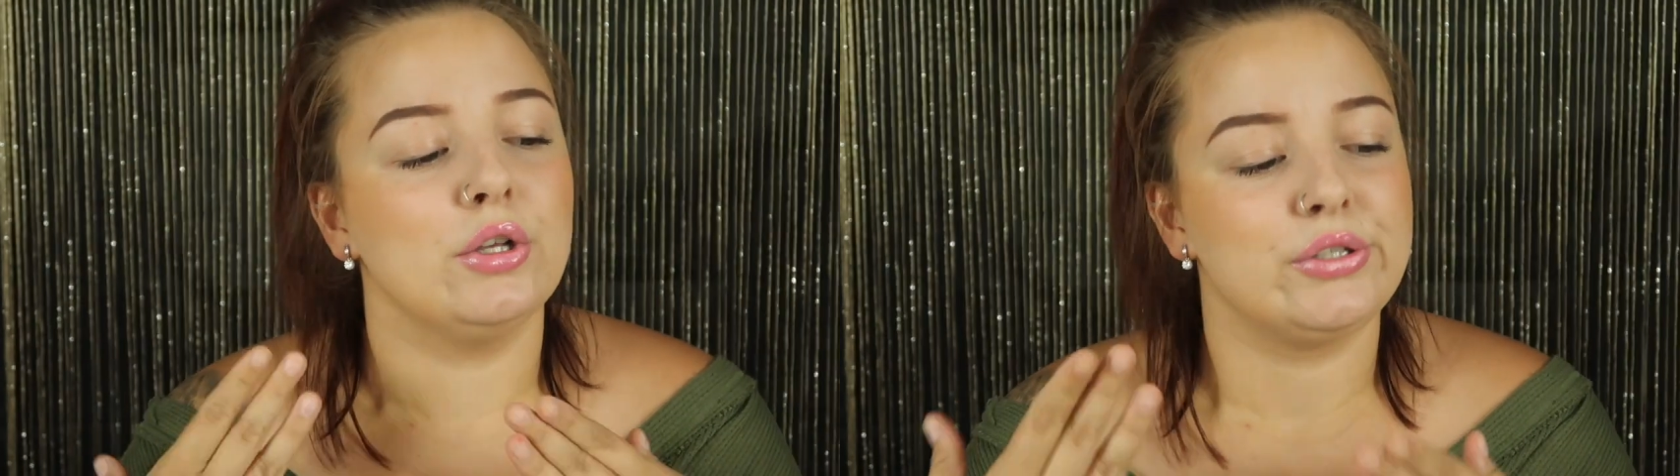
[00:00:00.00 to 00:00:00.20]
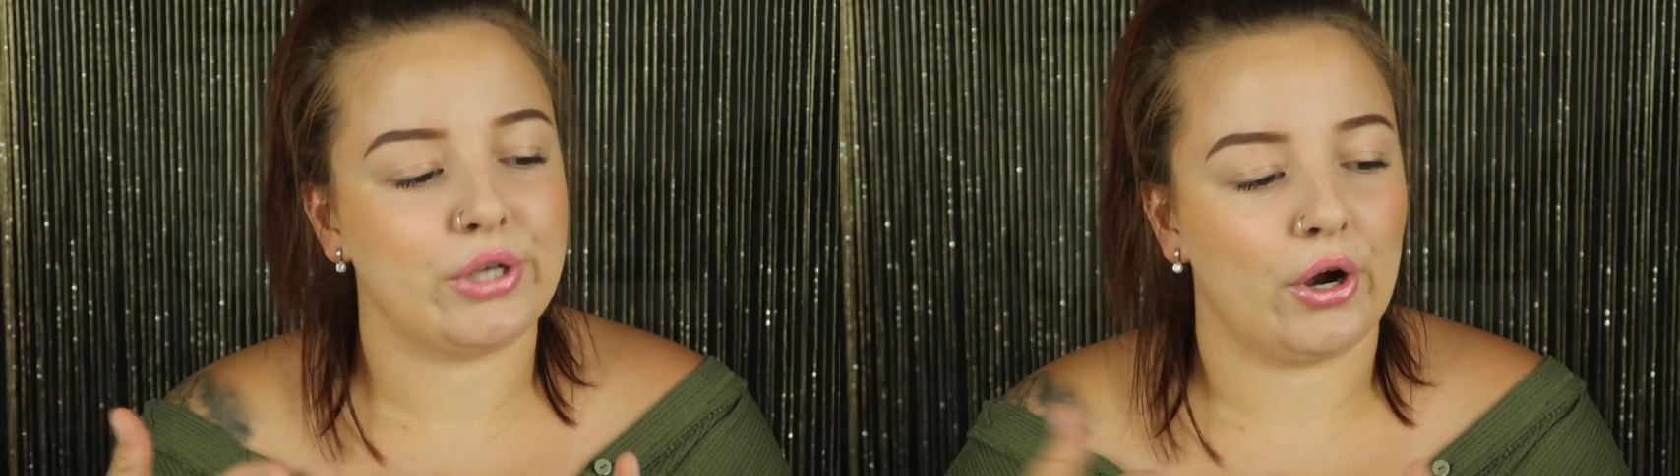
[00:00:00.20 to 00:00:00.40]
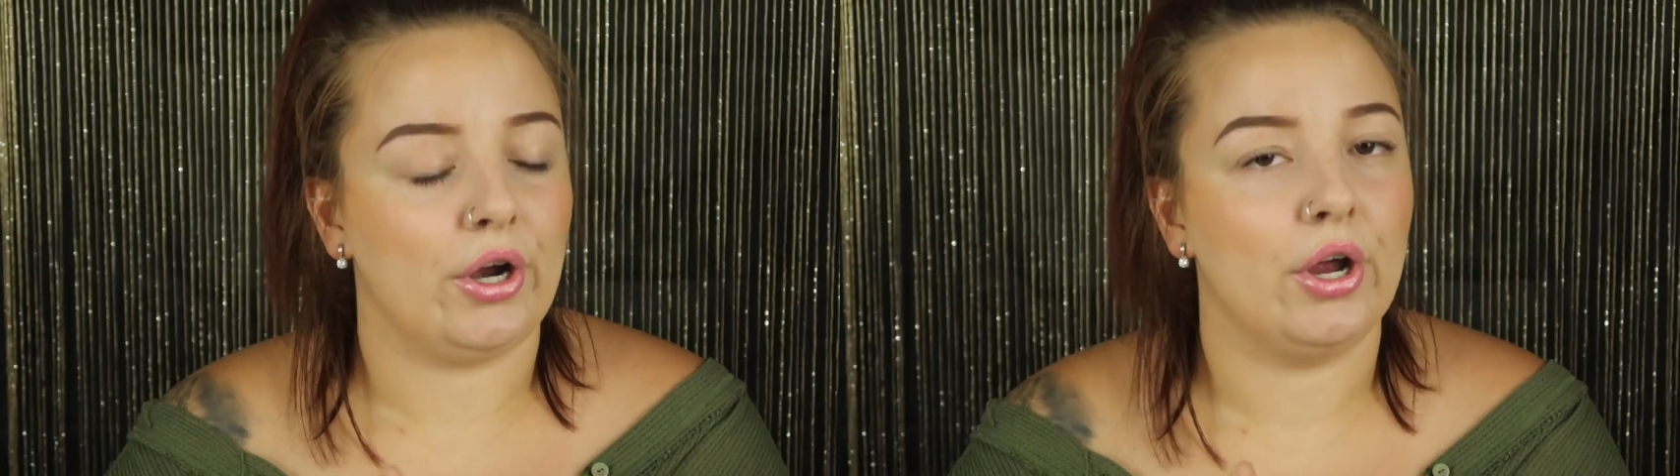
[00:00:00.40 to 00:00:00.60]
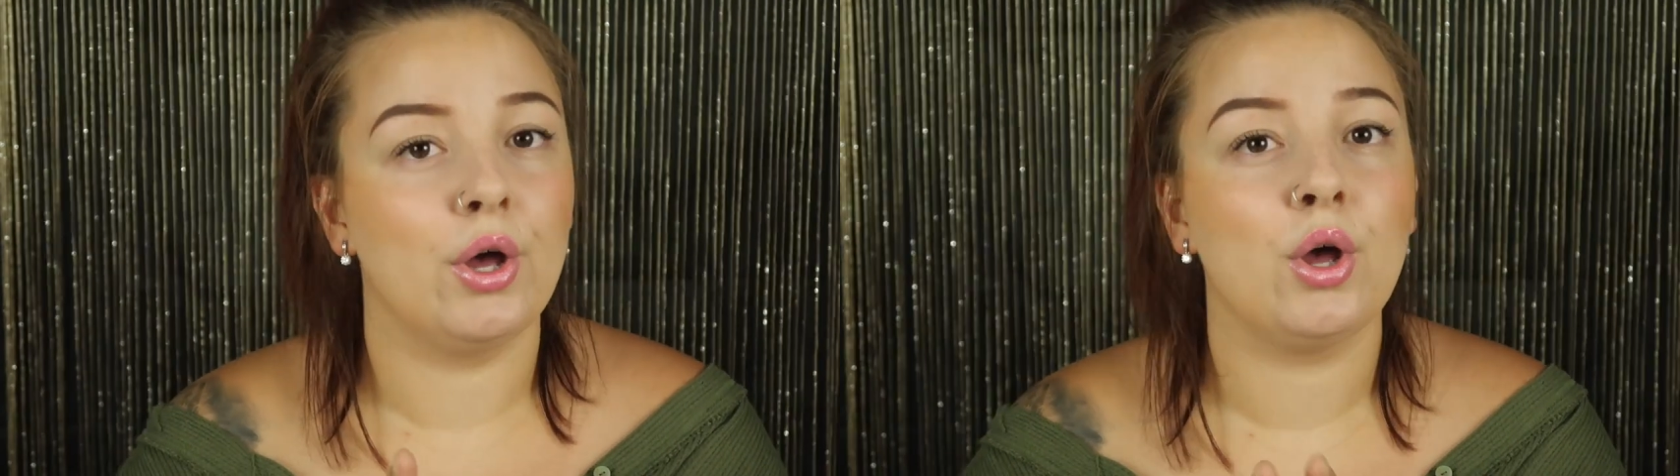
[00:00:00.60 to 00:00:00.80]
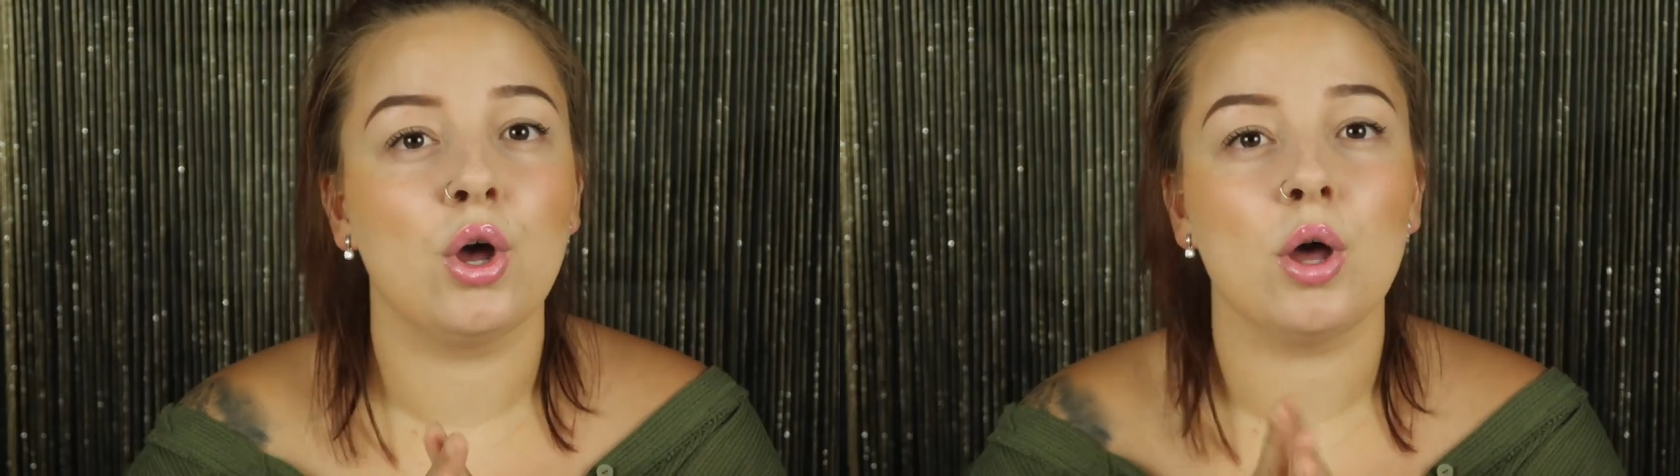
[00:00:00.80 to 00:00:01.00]
So
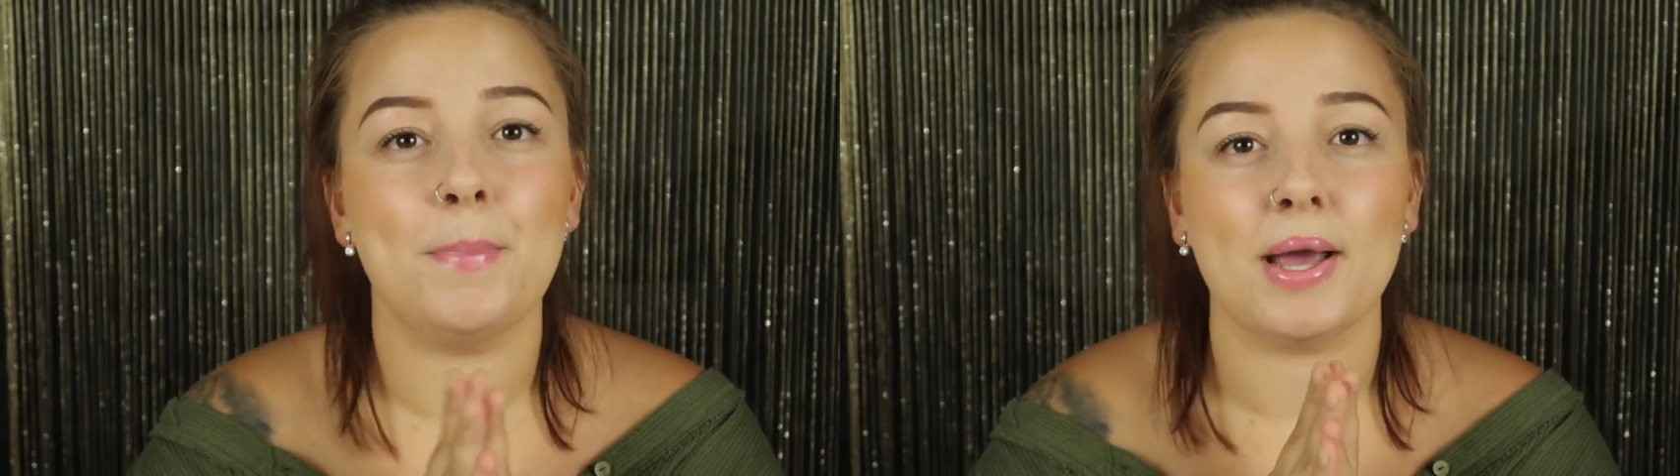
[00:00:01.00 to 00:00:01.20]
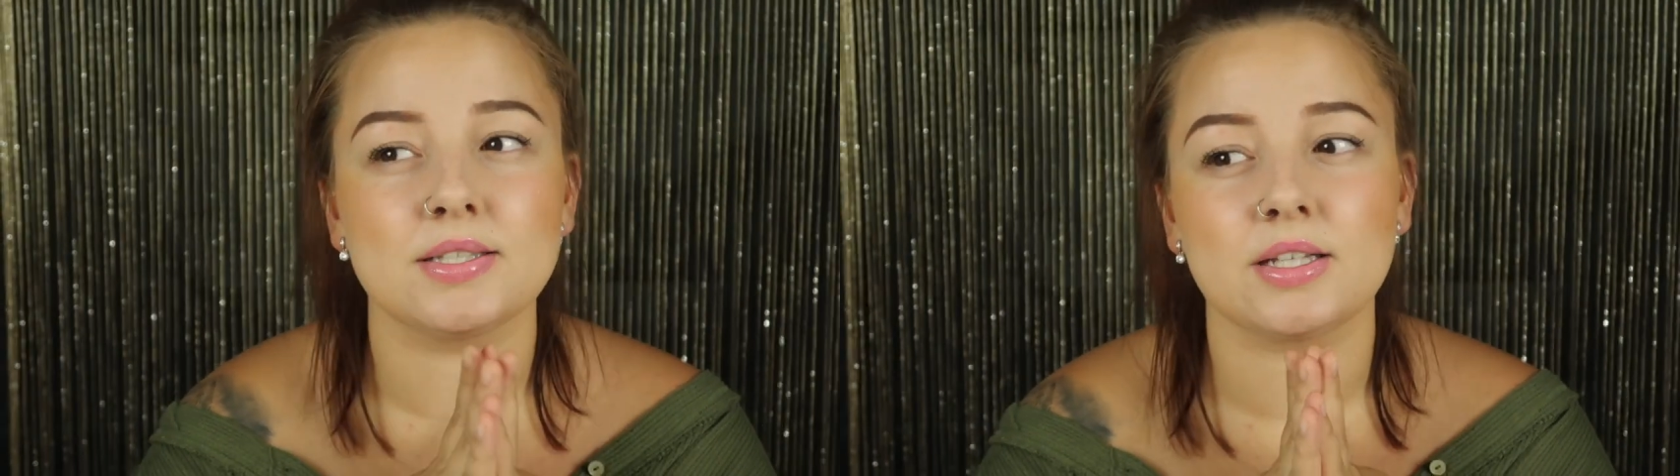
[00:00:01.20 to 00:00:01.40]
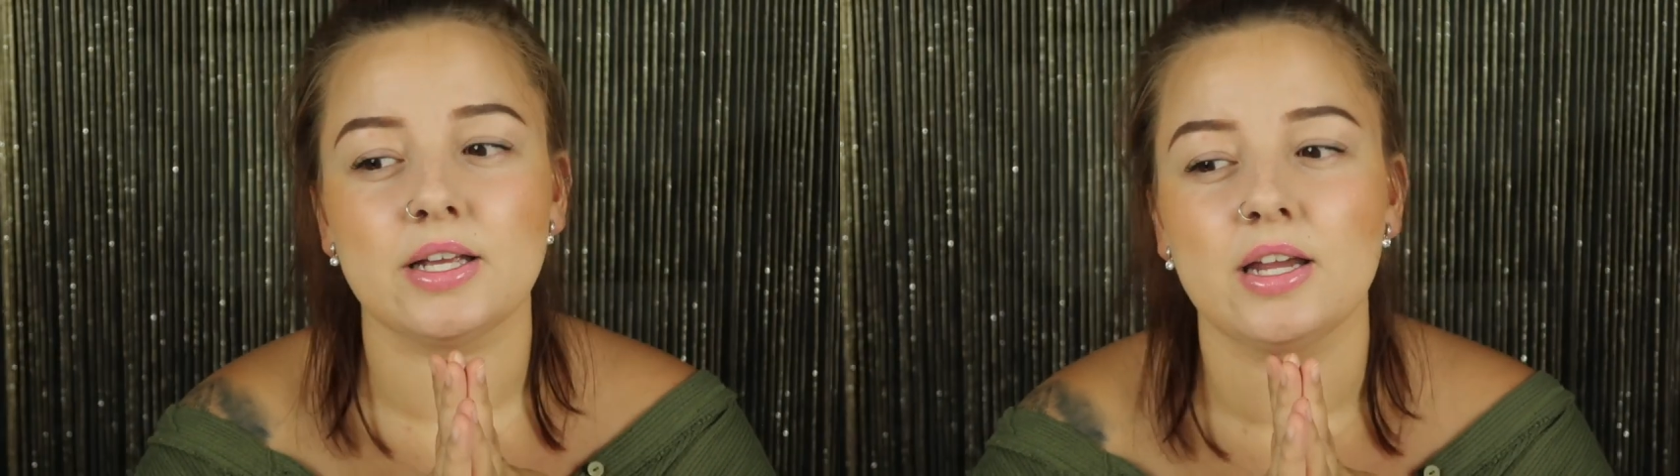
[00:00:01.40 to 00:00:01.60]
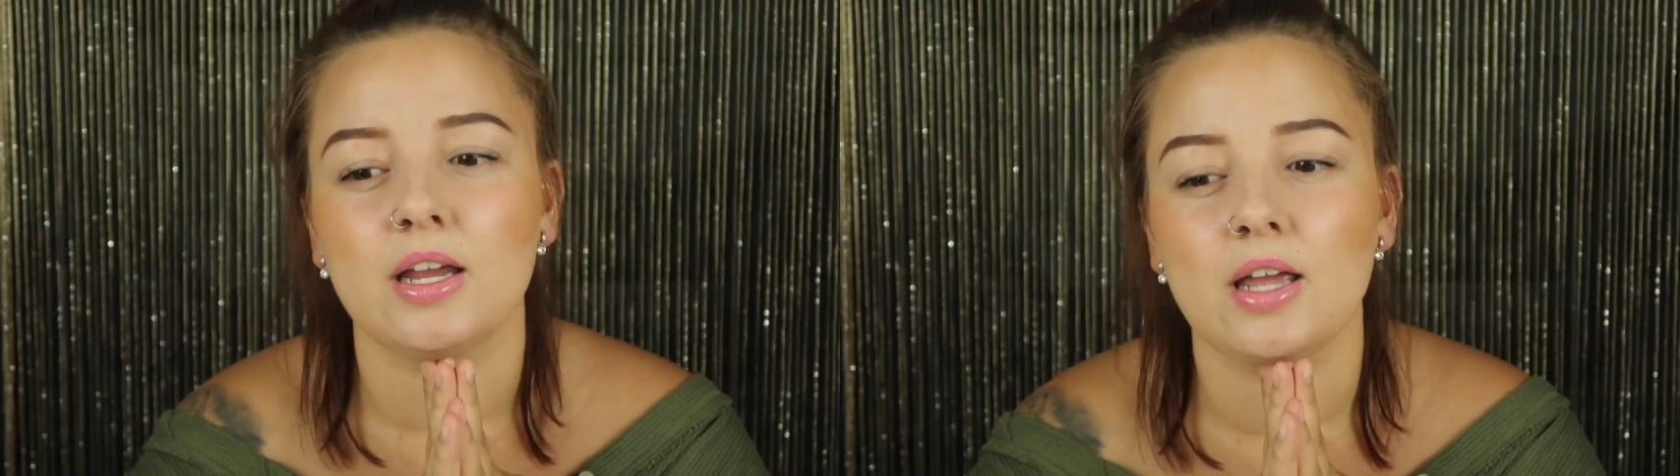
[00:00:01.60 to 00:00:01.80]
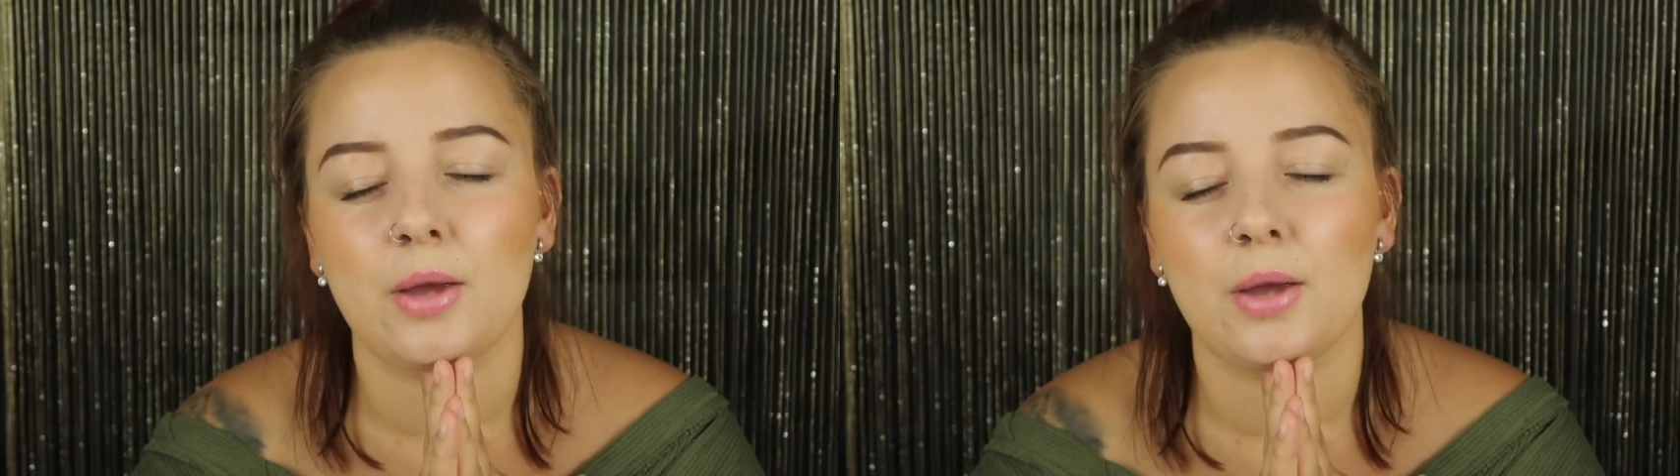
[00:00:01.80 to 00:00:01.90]
basically